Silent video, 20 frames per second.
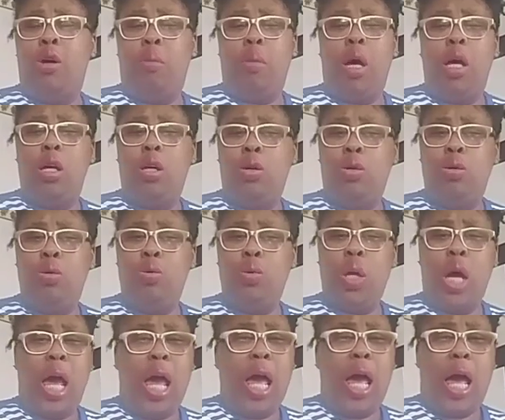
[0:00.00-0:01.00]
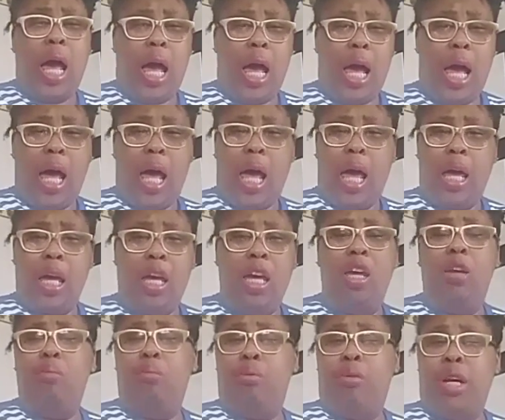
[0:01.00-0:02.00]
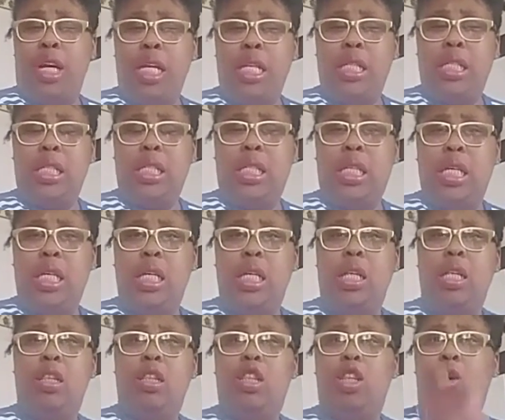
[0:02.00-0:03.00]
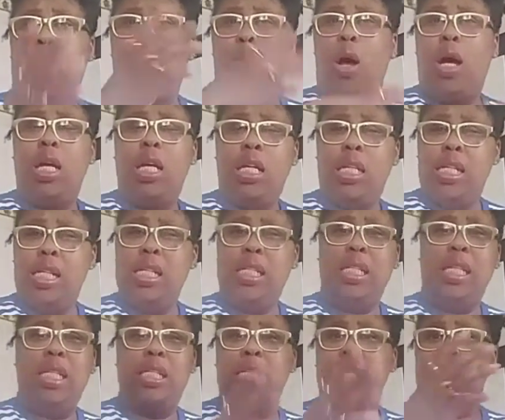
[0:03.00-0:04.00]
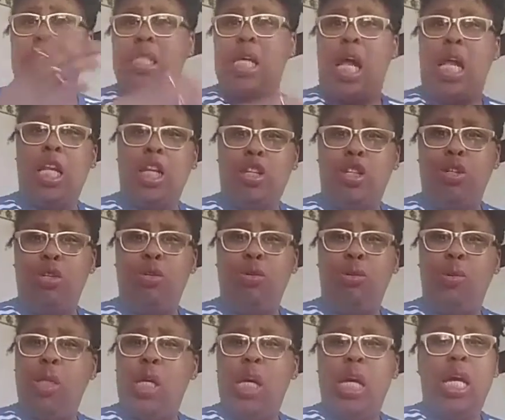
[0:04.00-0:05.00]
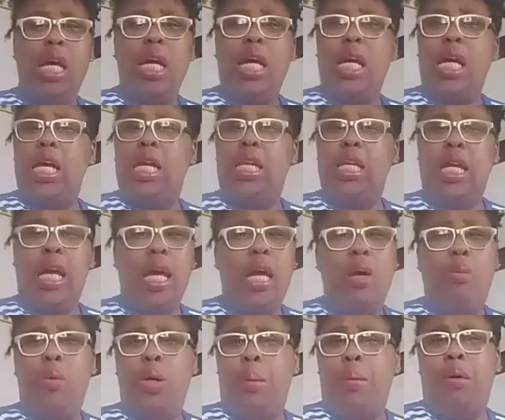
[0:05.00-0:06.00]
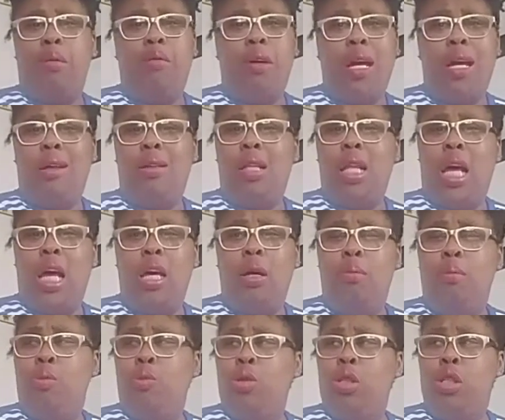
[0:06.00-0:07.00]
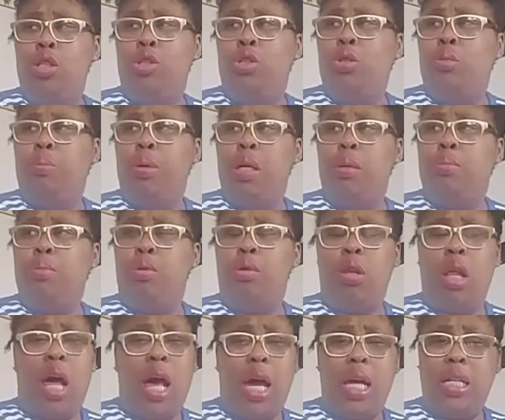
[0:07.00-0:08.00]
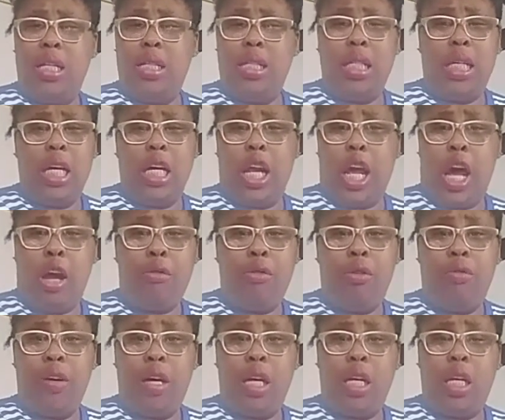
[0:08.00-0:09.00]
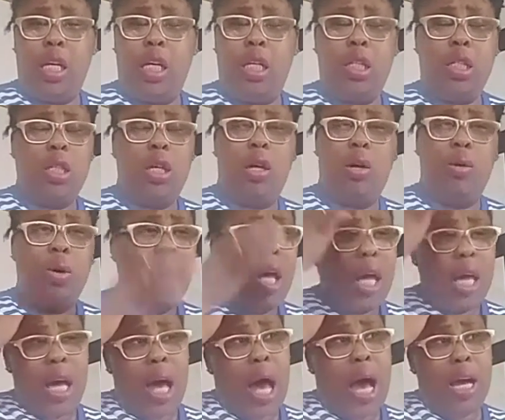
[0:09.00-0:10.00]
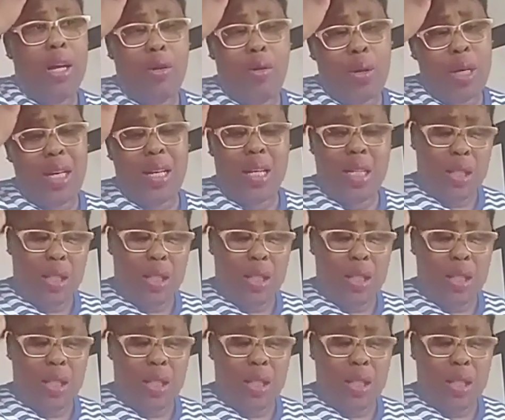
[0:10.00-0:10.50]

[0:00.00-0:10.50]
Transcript: on my own, I embraced the quietness and the solitude. And now when I'm around like more than 2 people, I just get aggravated. So I do get